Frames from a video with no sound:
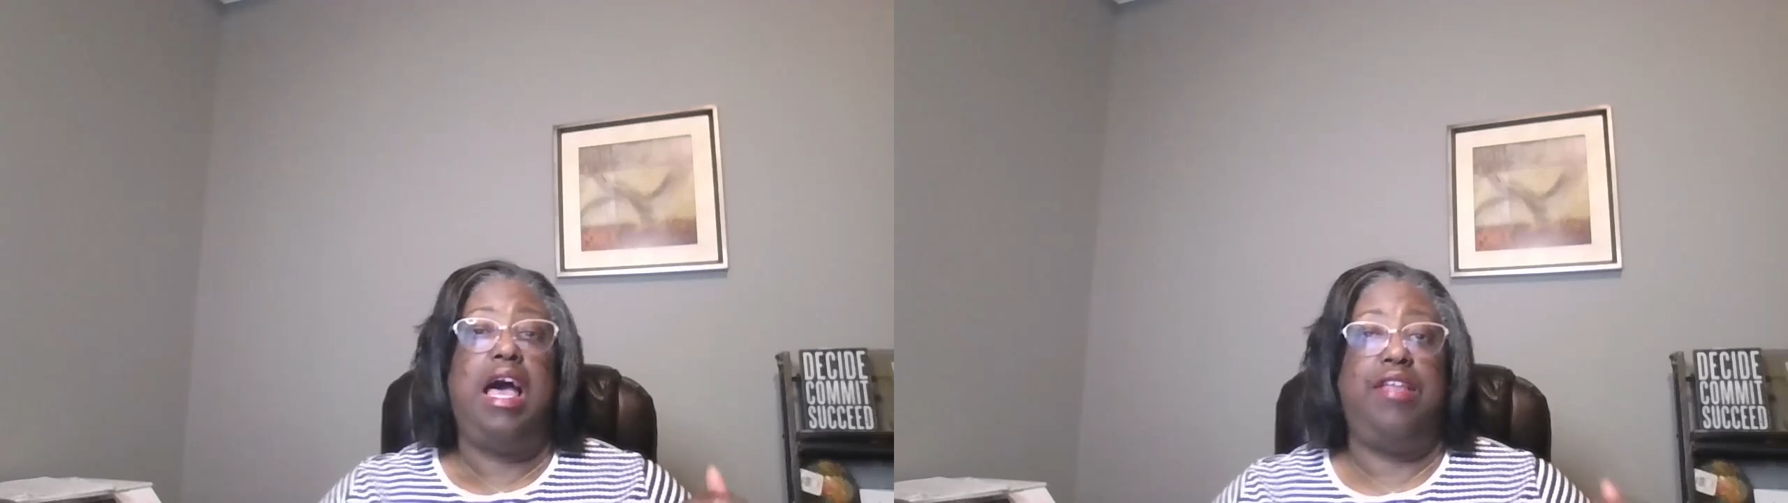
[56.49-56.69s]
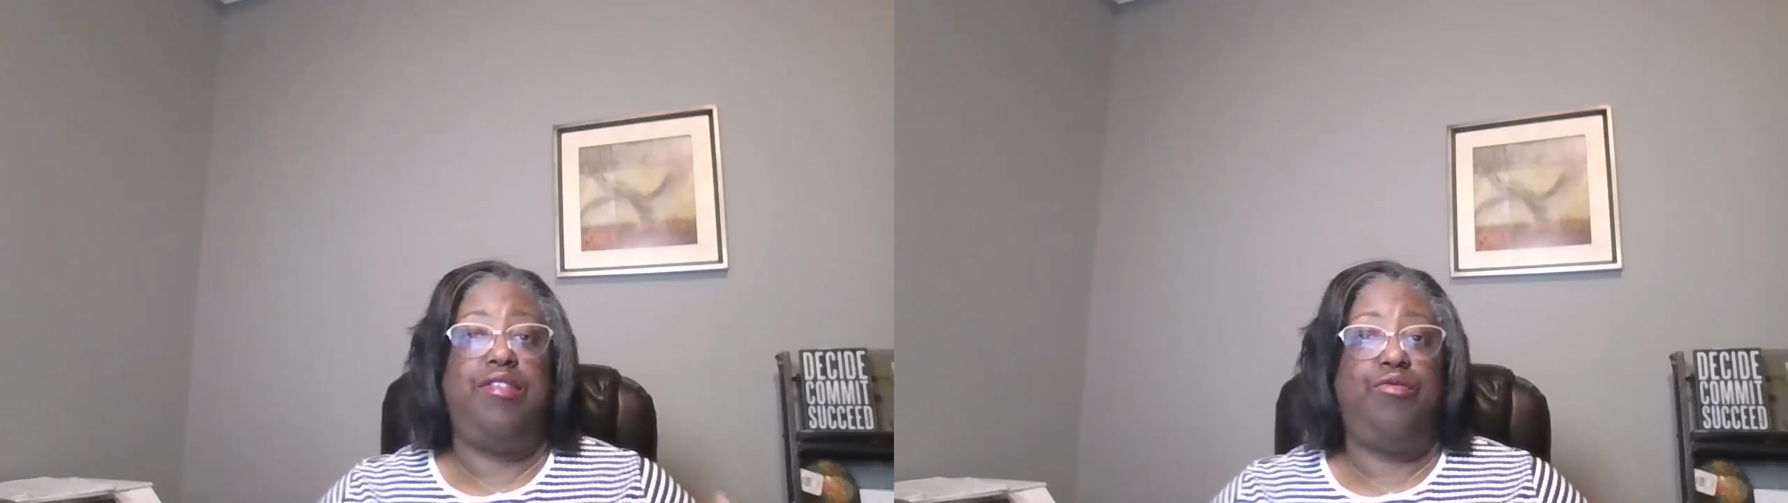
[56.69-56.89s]

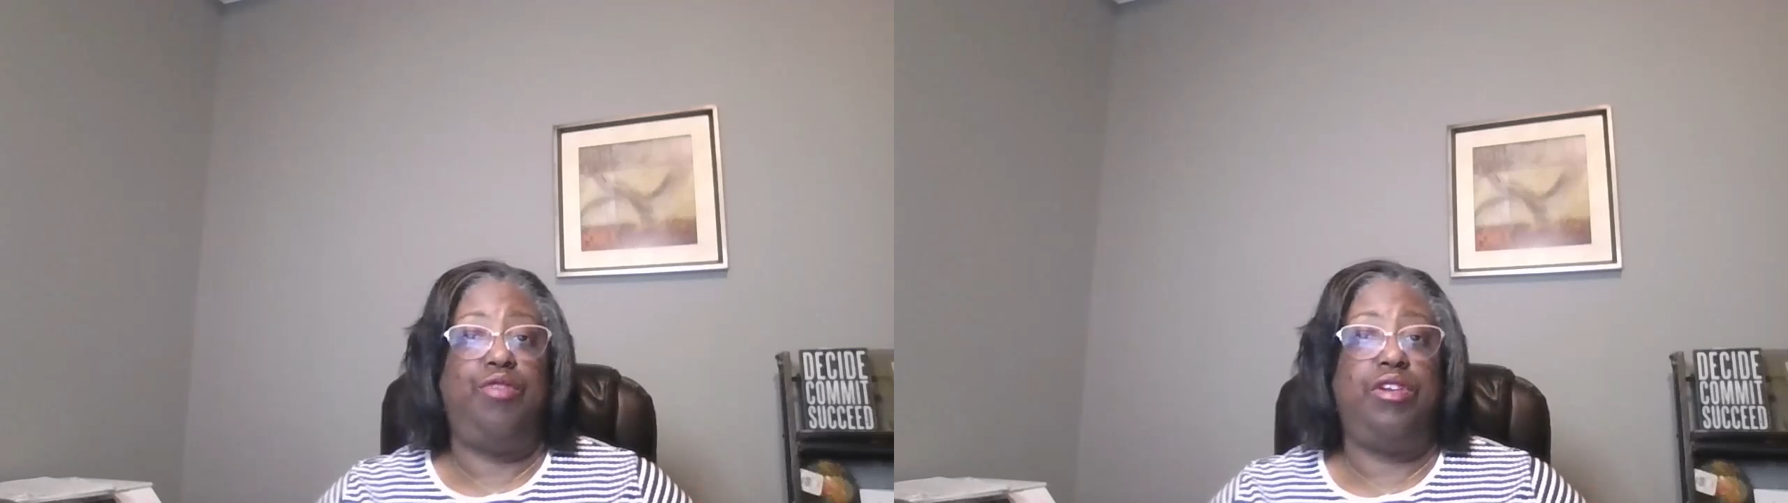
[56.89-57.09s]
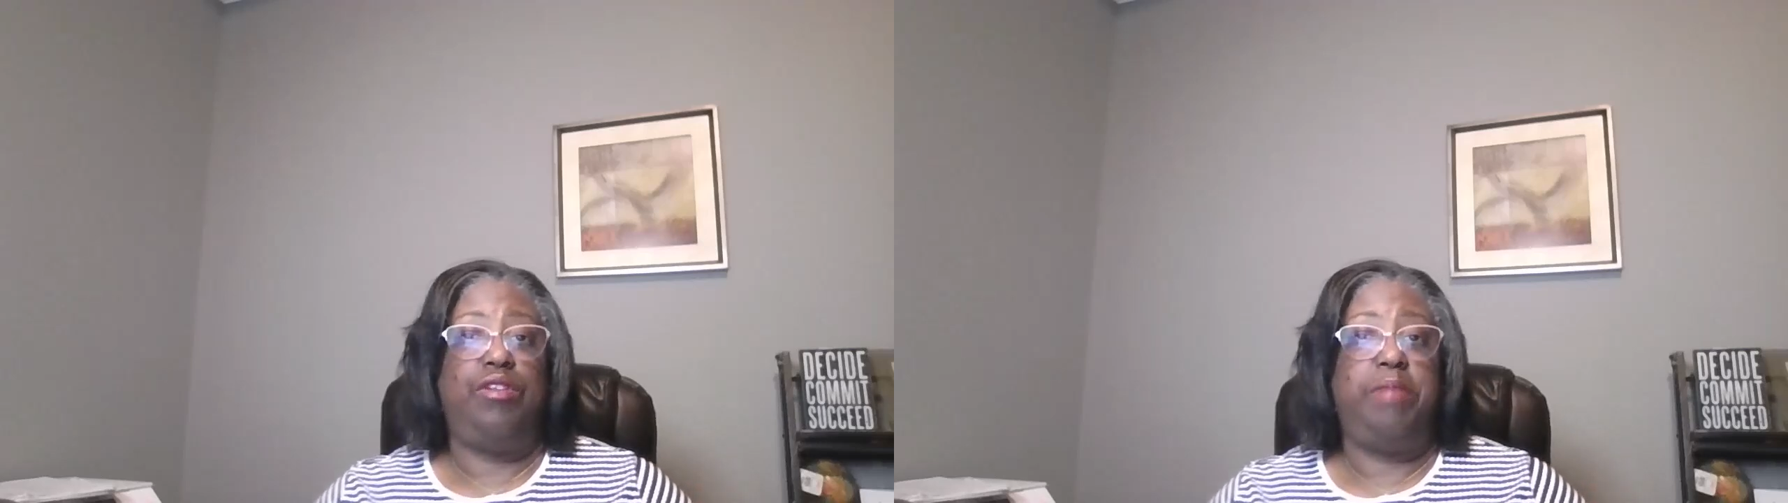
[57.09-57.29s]
Either
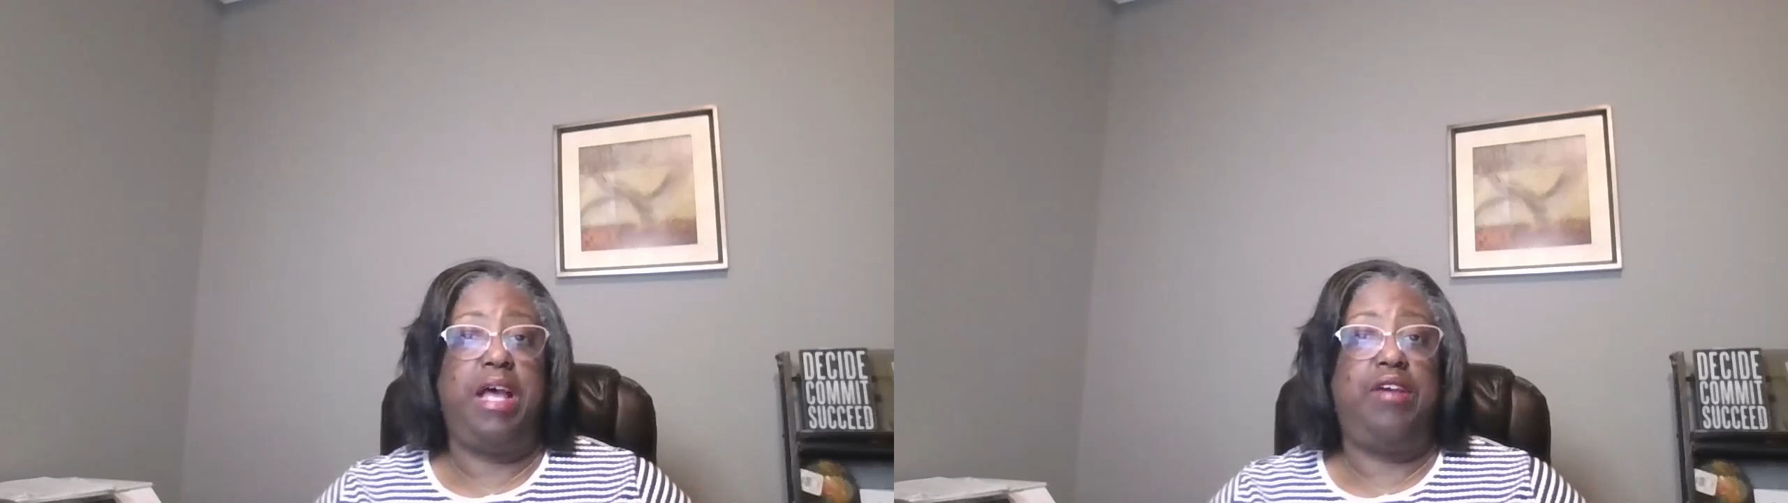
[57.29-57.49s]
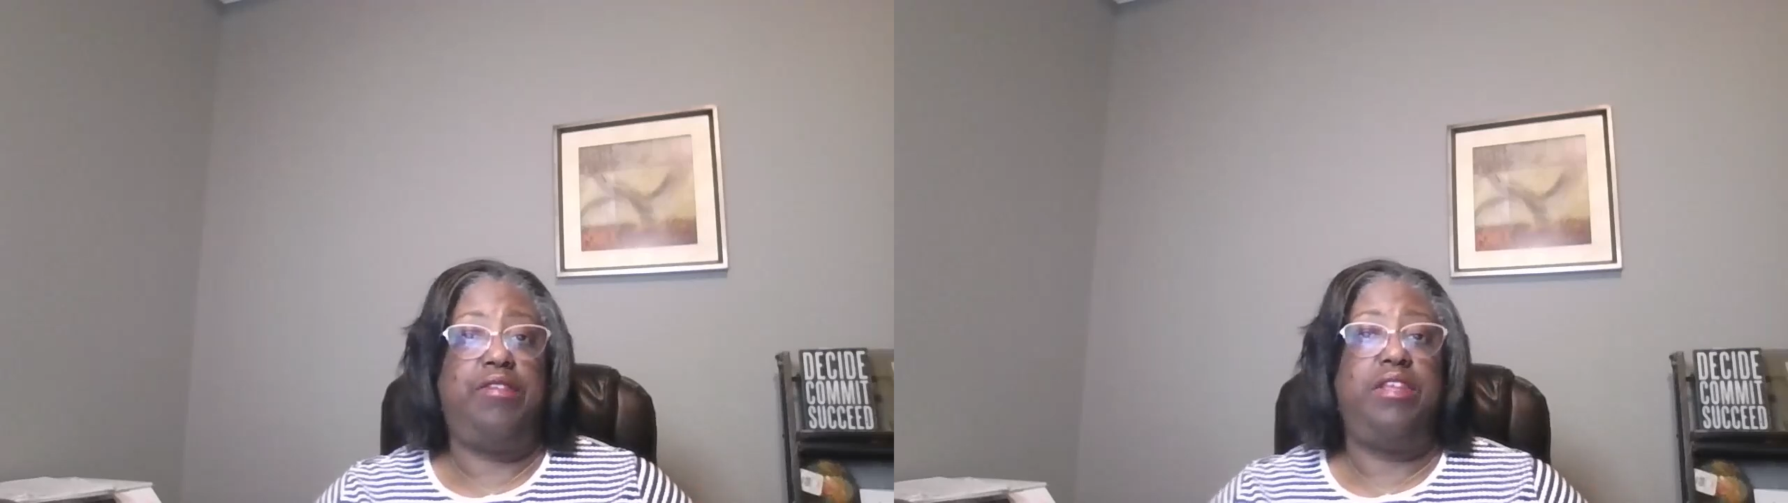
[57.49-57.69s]
word of
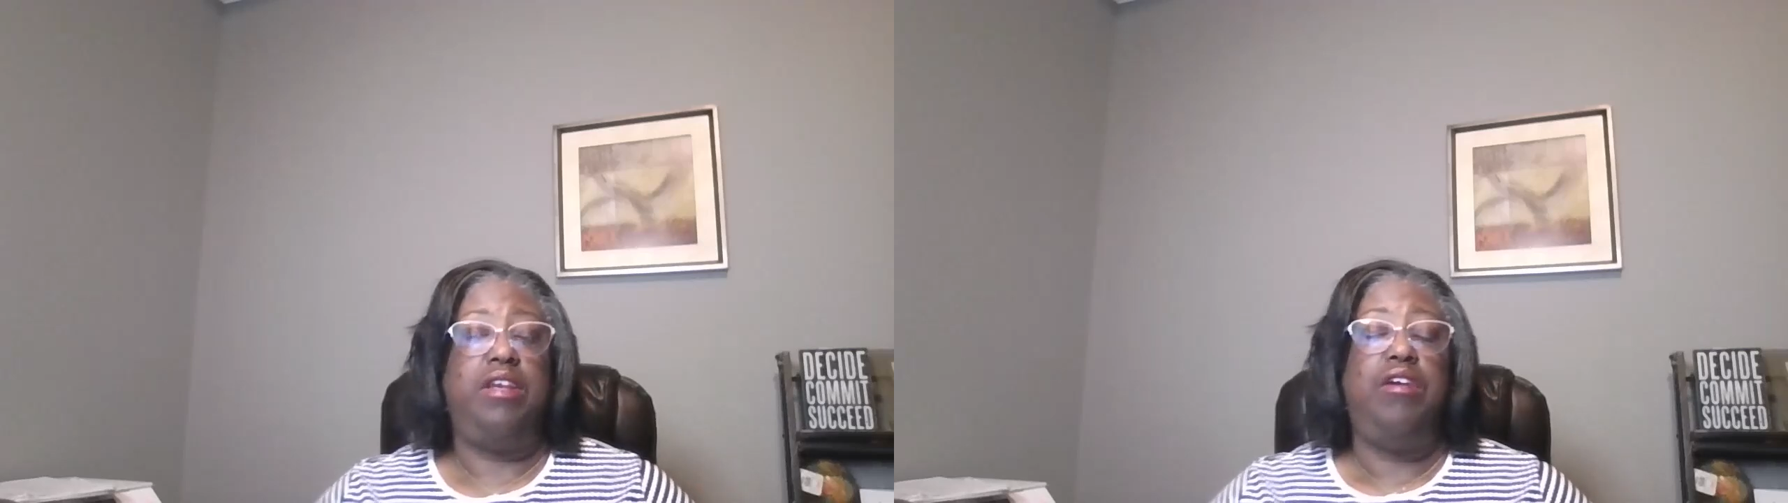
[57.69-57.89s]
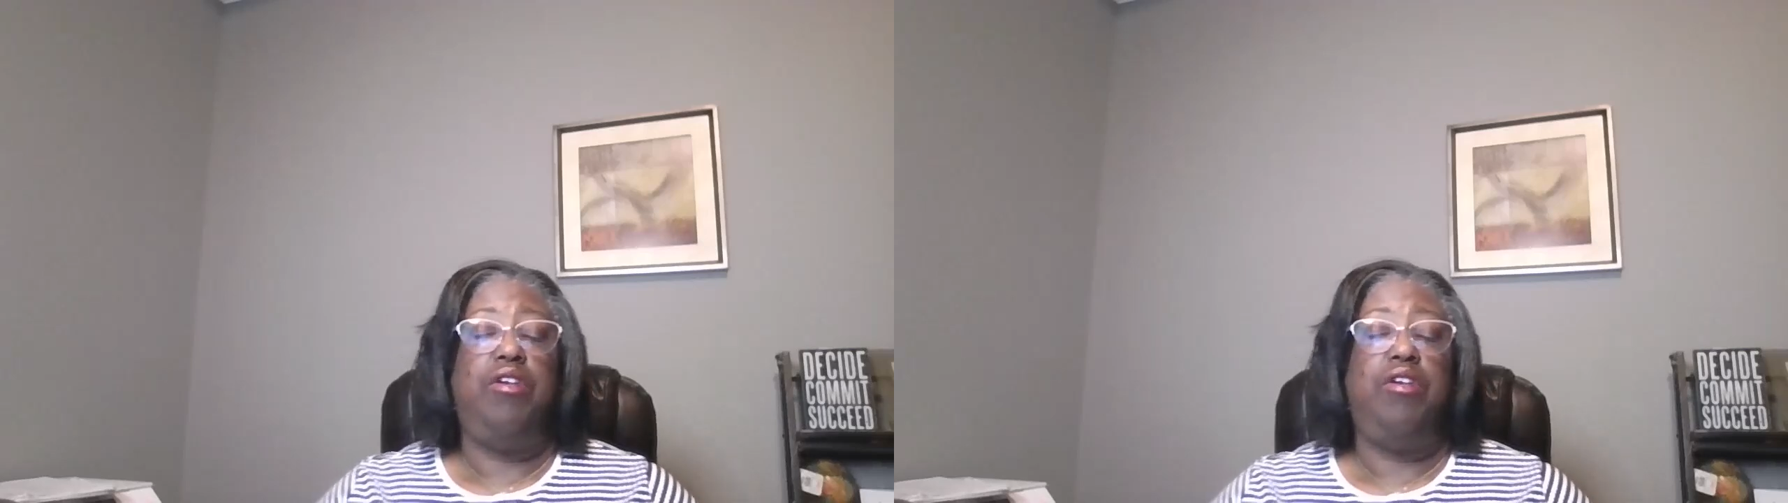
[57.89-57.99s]
mouth